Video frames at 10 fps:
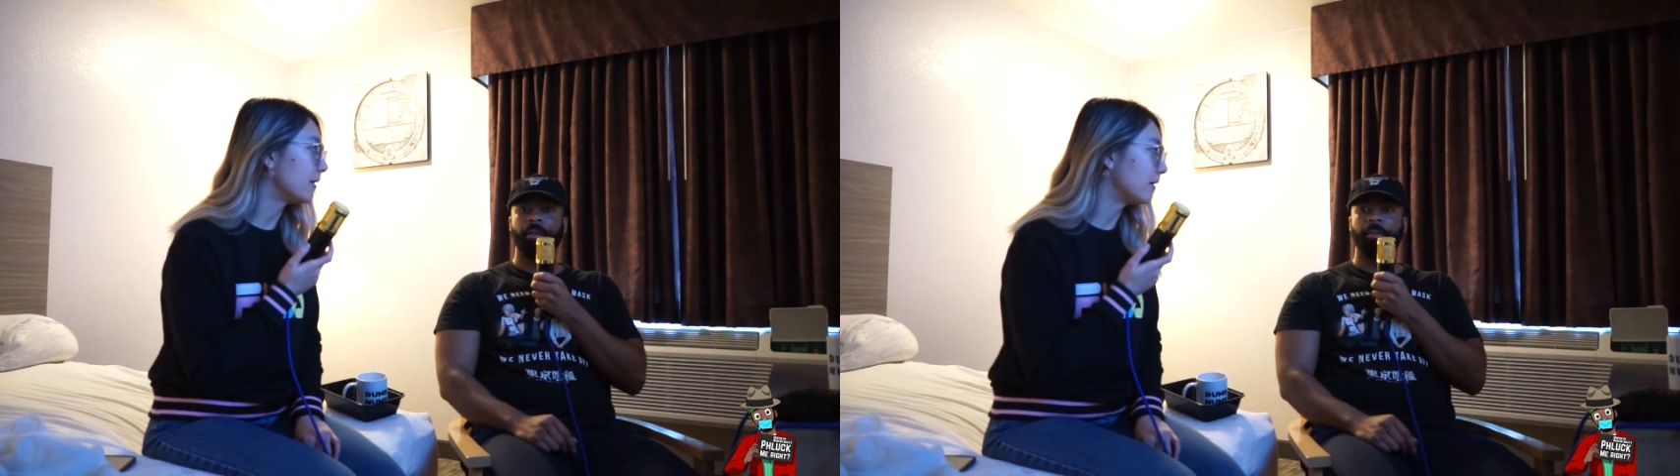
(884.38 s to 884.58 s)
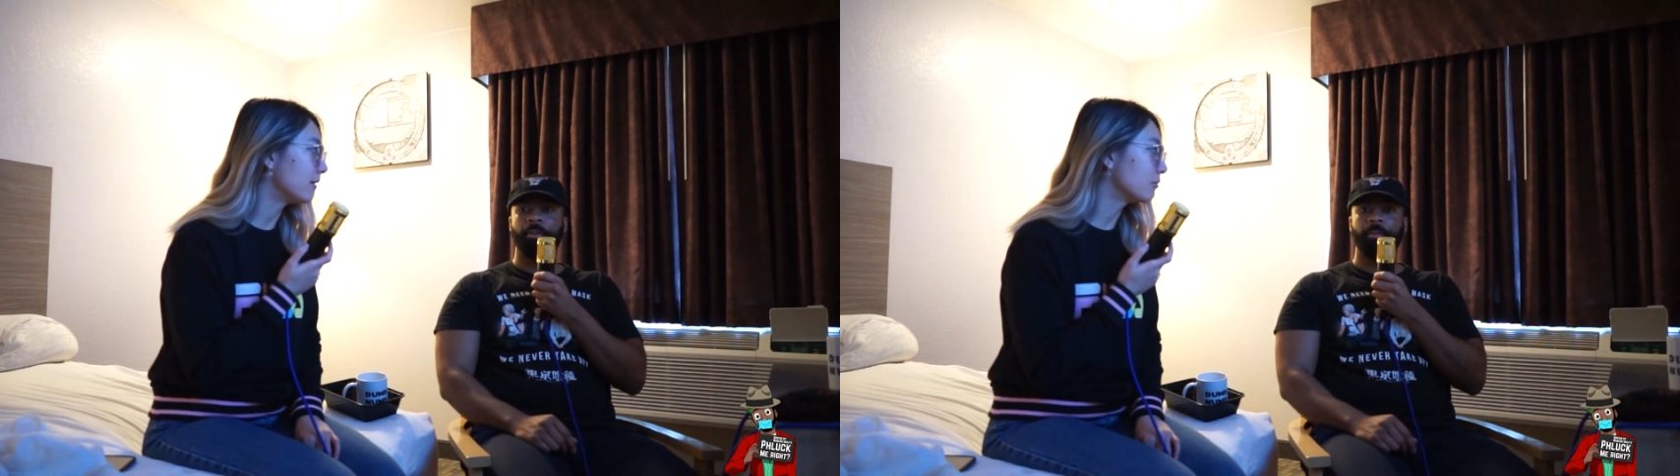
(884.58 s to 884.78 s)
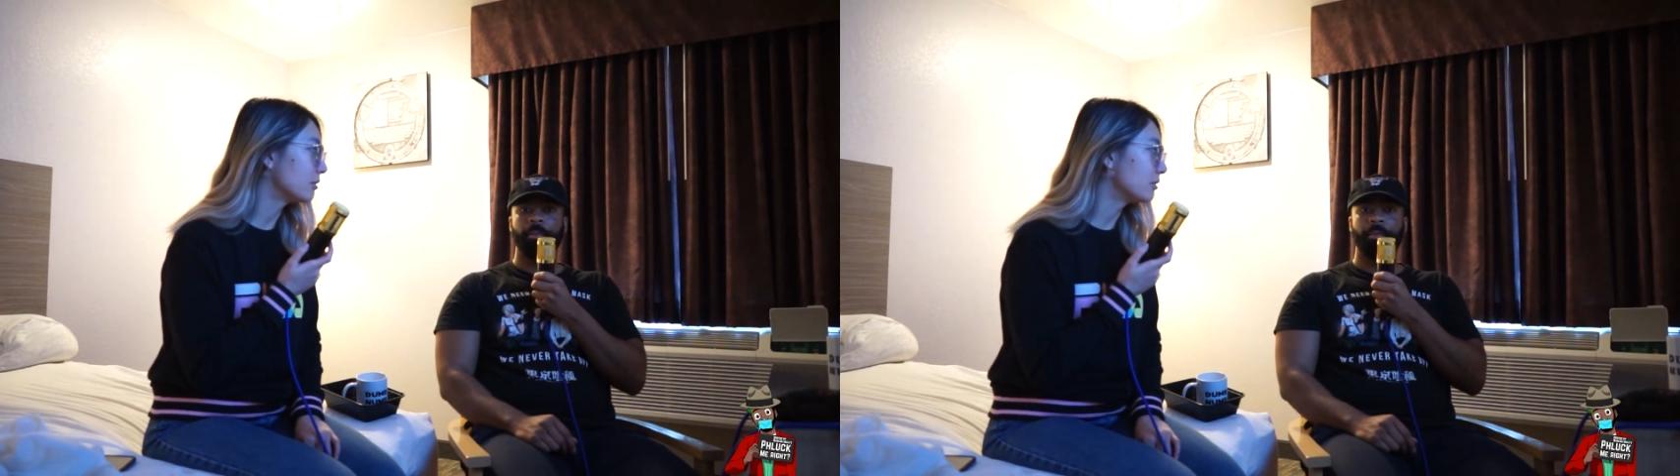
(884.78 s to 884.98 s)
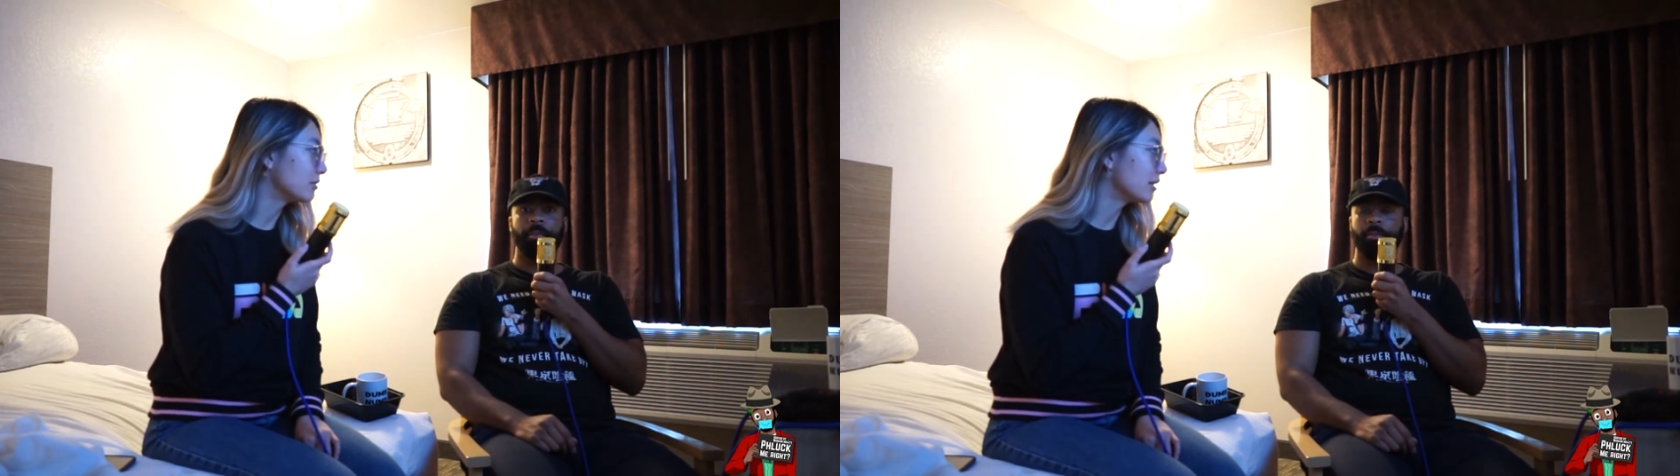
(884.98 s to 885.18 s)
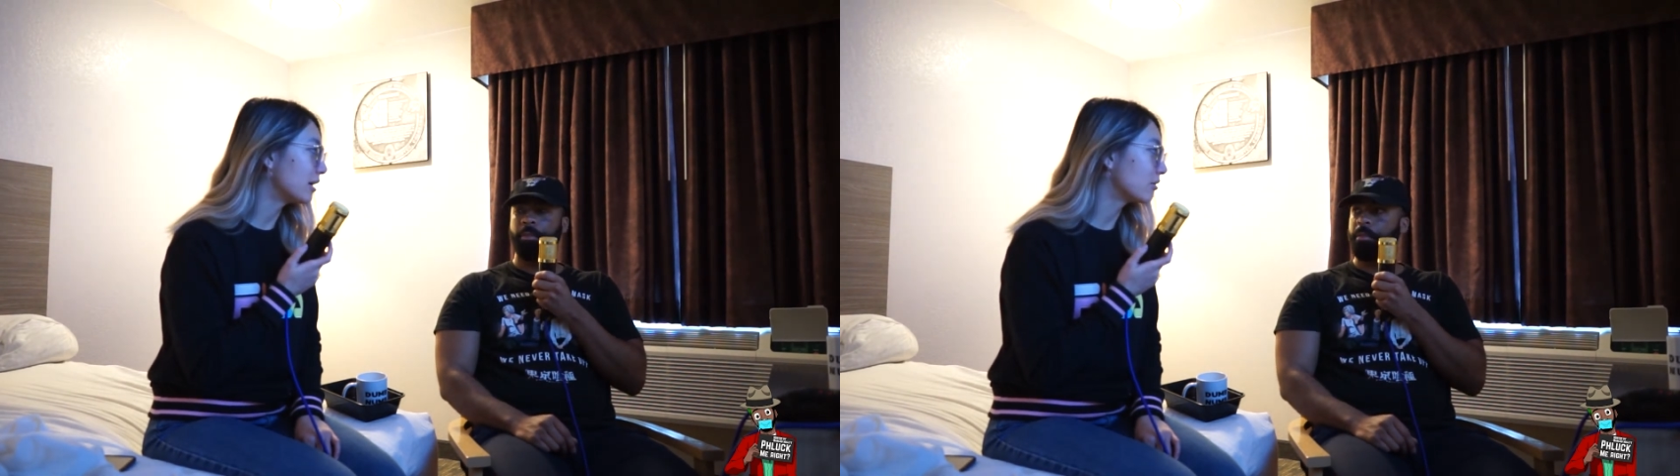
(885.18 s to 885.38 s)
Well,
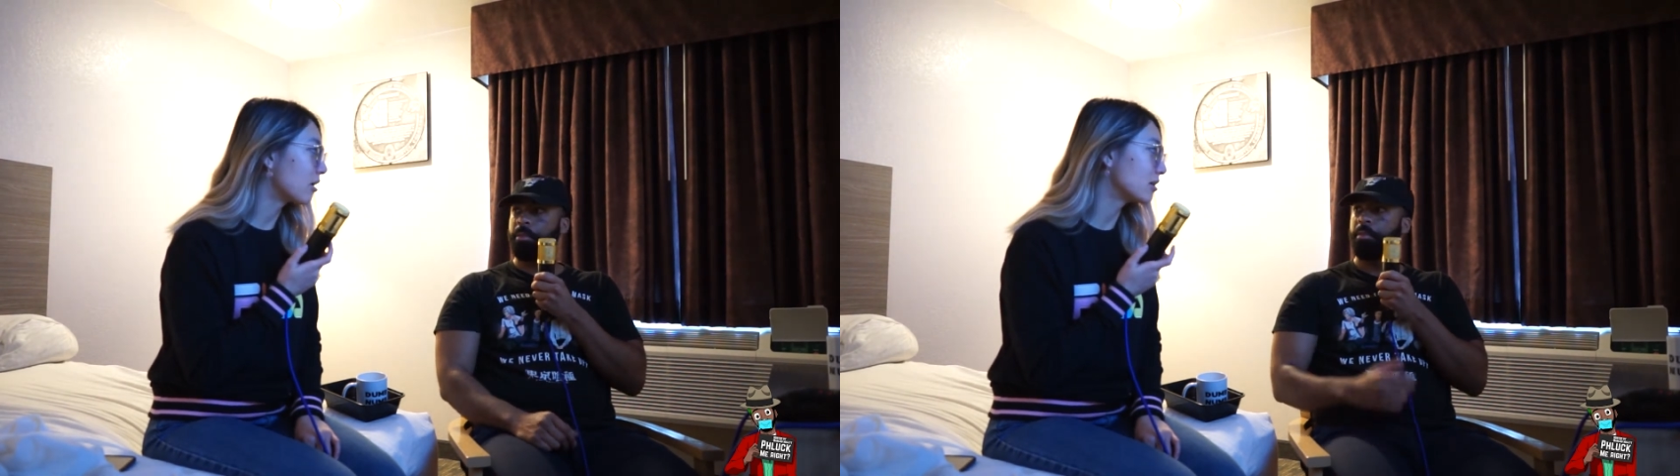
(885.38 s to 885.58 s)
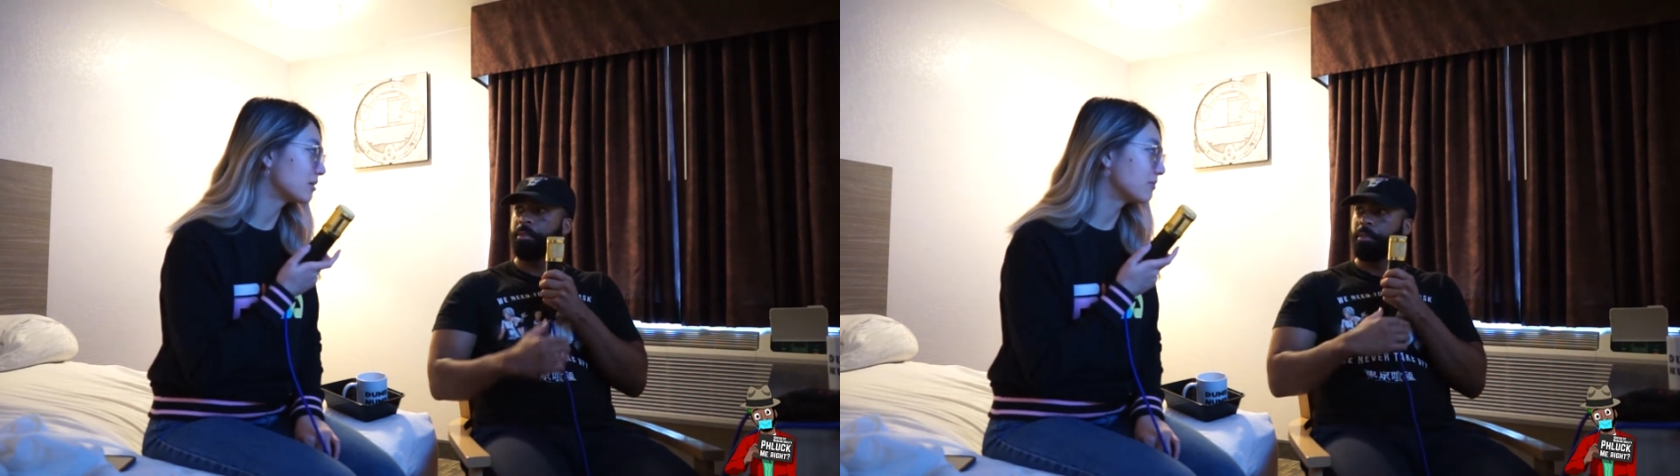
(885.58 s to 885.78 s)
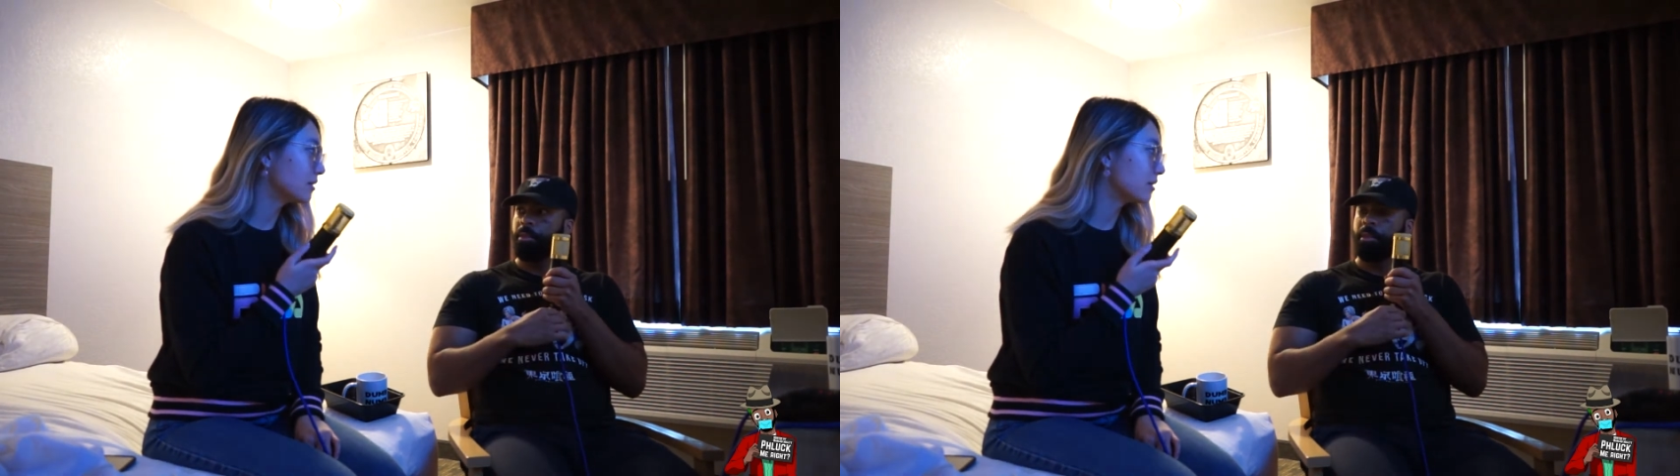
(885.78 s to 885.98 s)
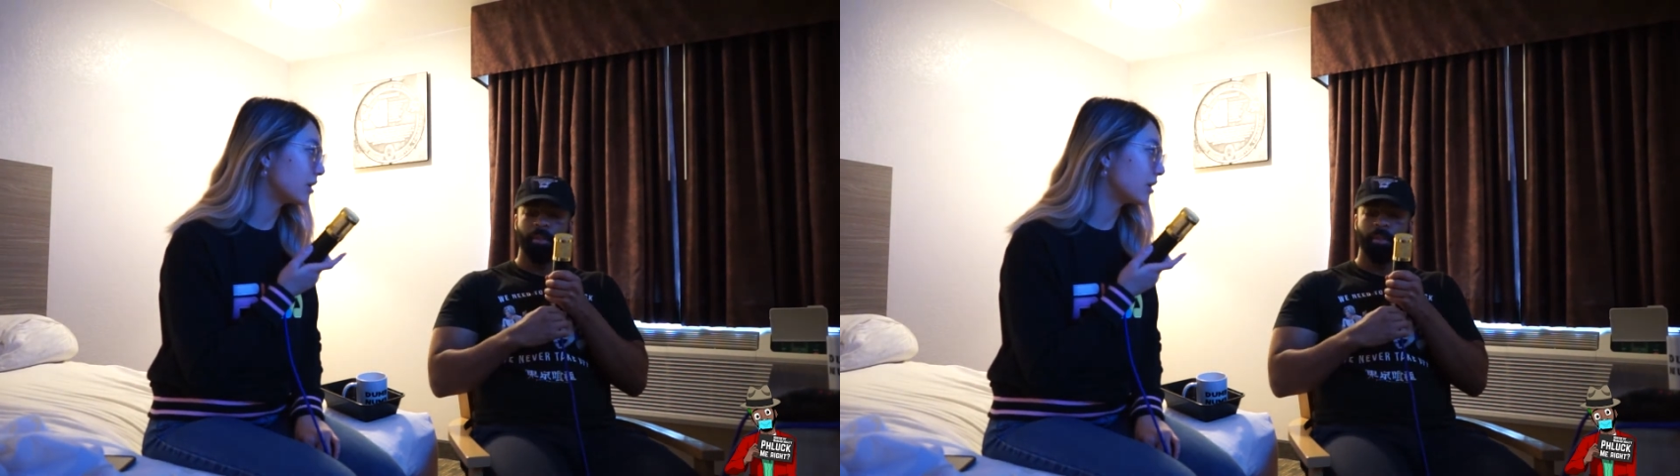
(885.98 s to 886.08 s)
now the